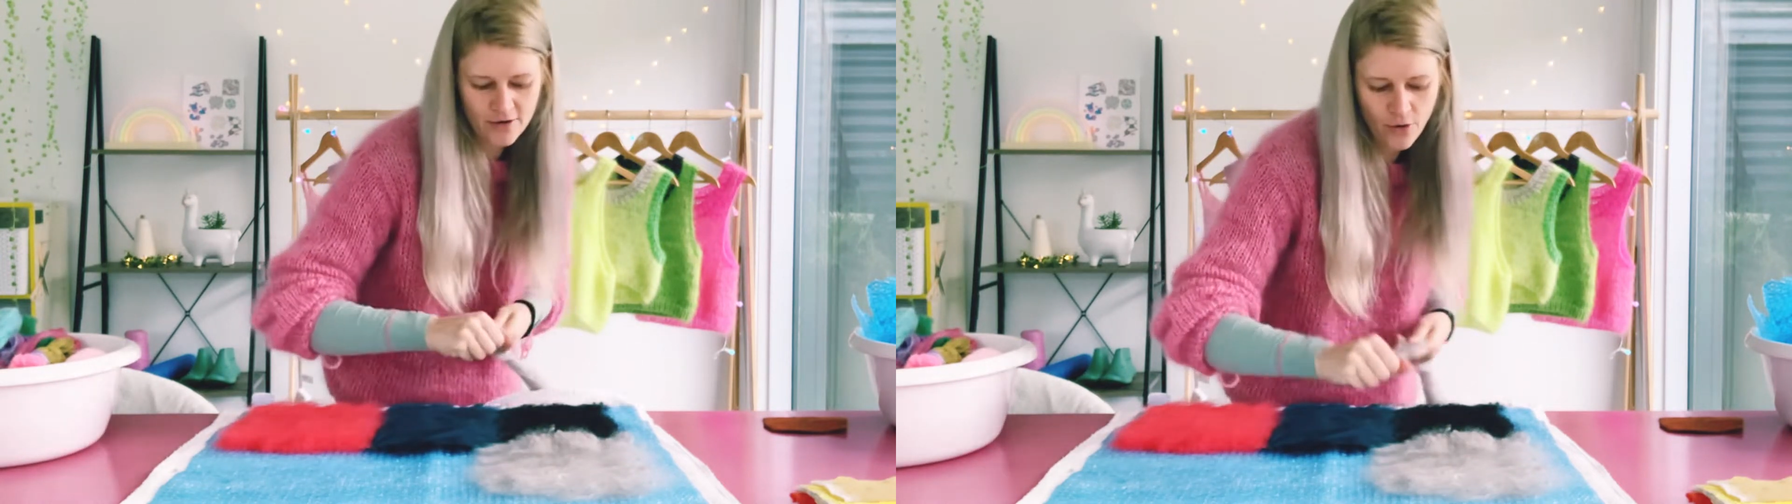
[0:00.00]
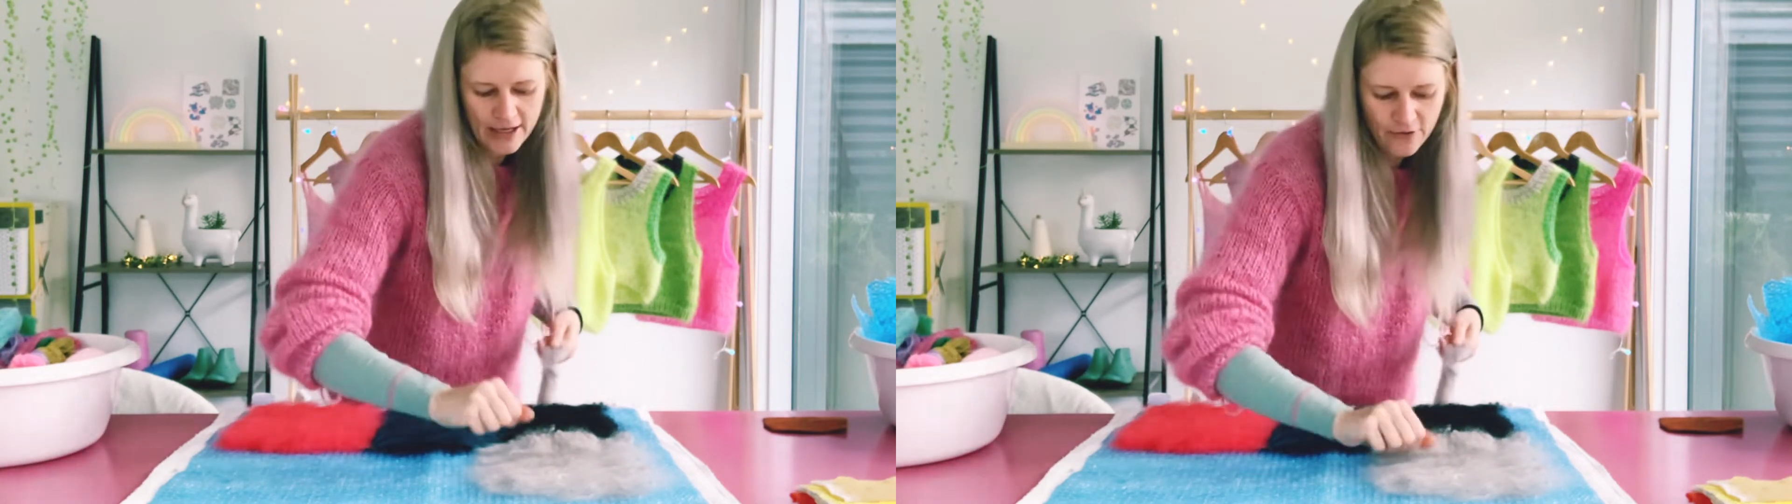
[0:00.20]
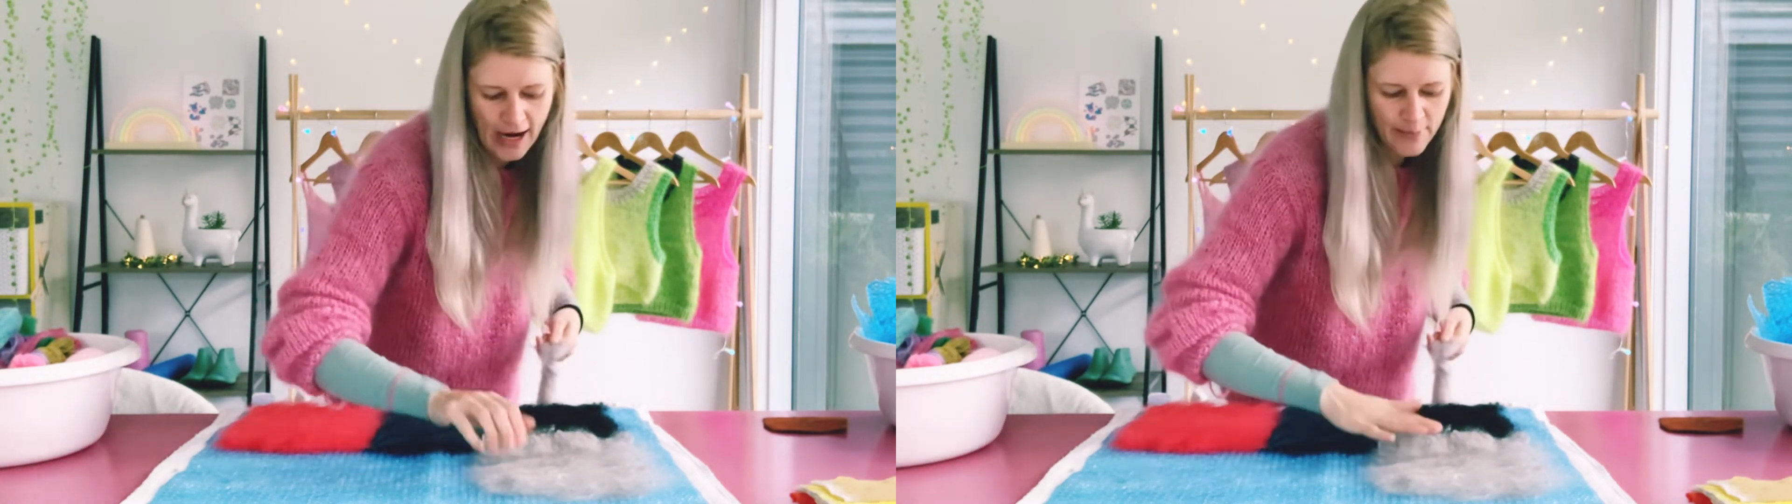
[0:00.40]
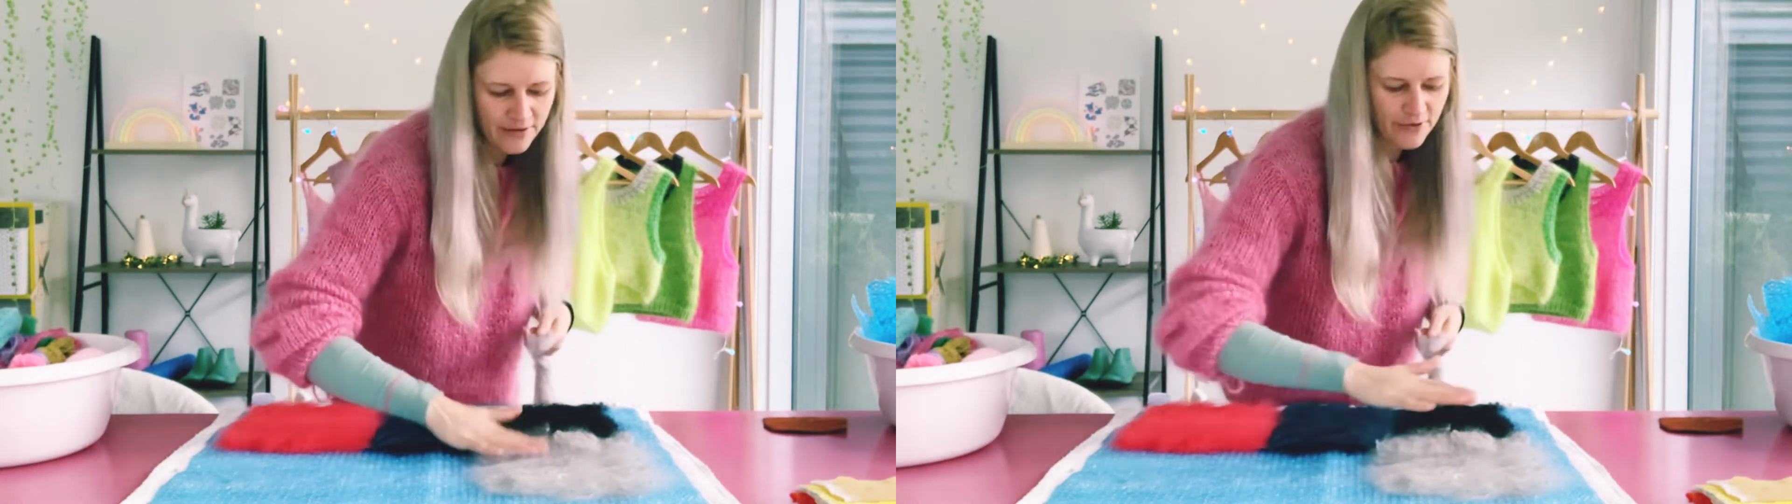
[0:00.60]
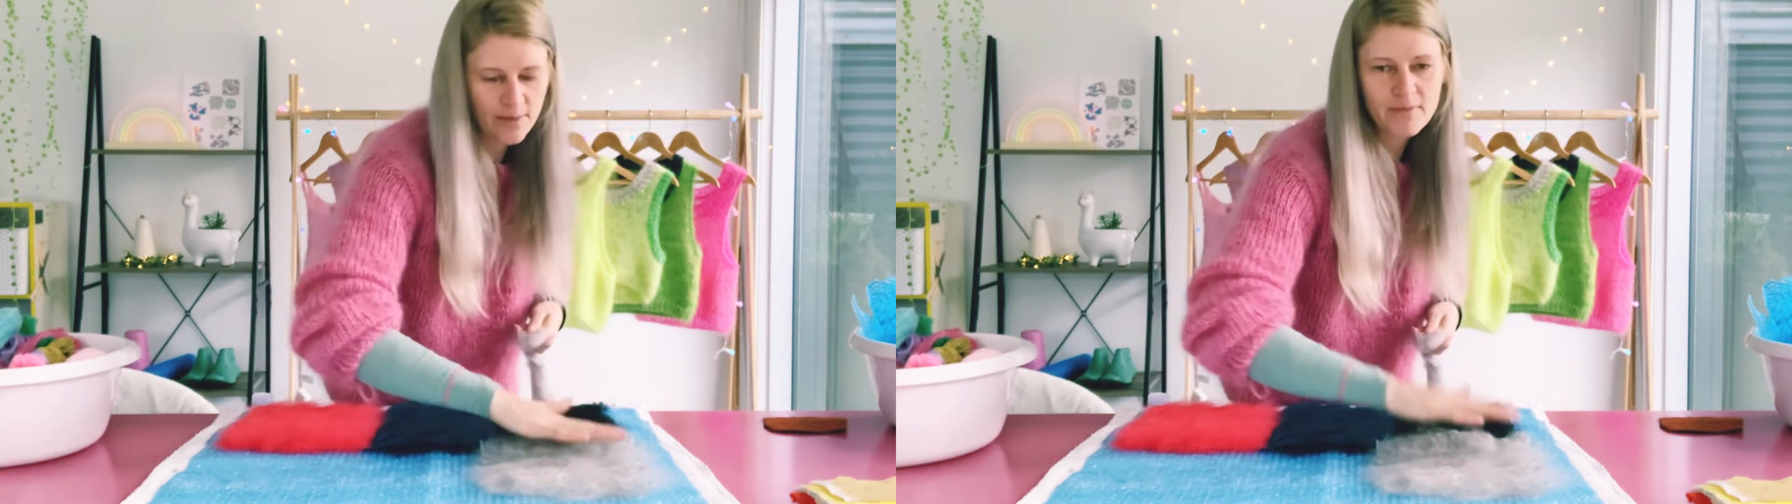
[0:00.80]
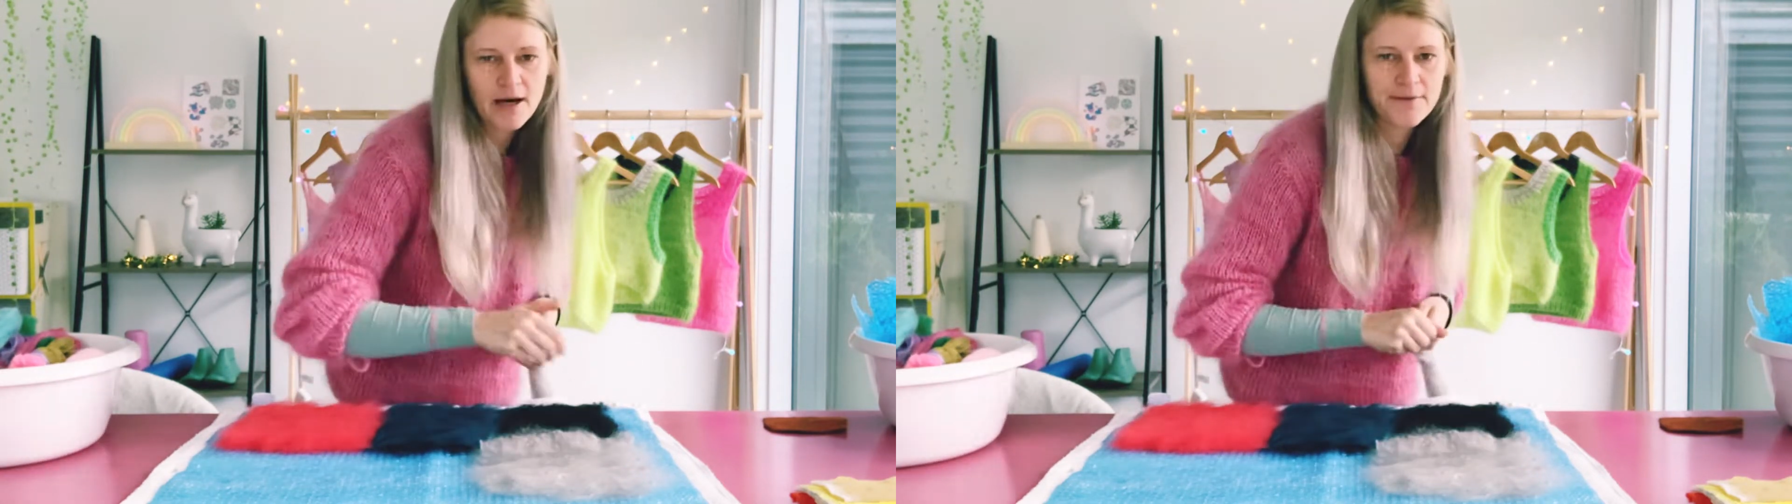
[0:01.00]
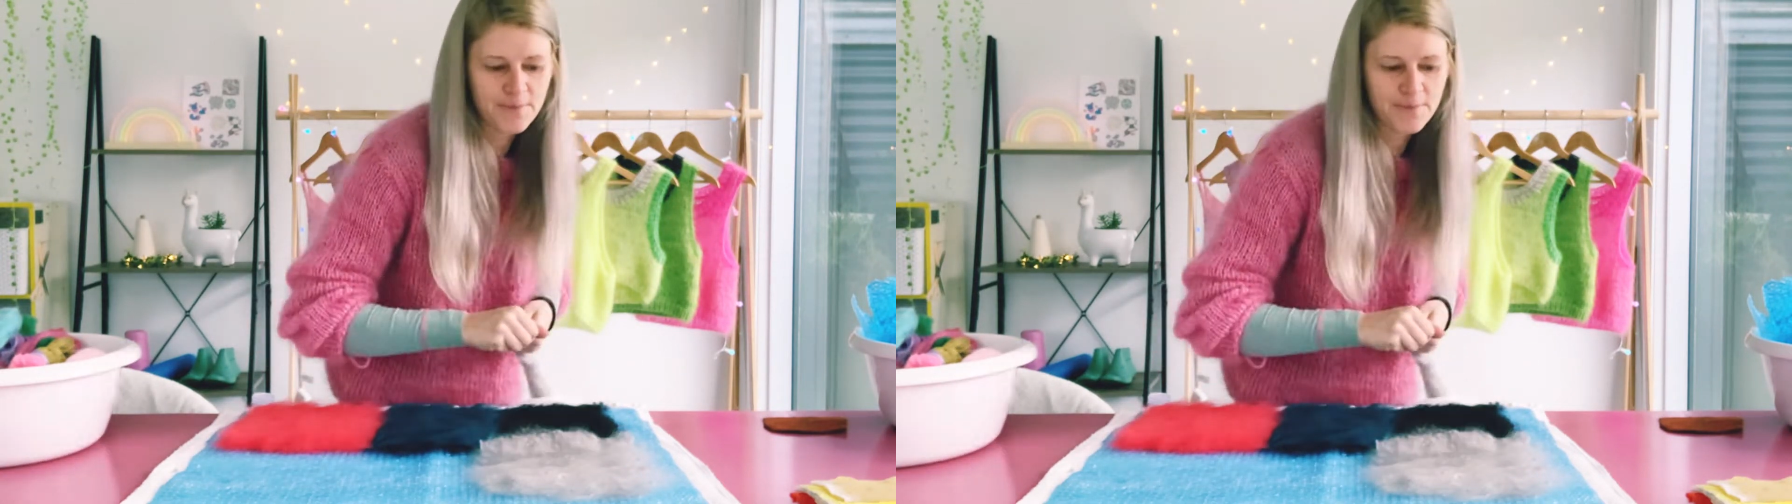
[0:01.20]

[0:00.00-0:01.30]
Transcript: or I grab it from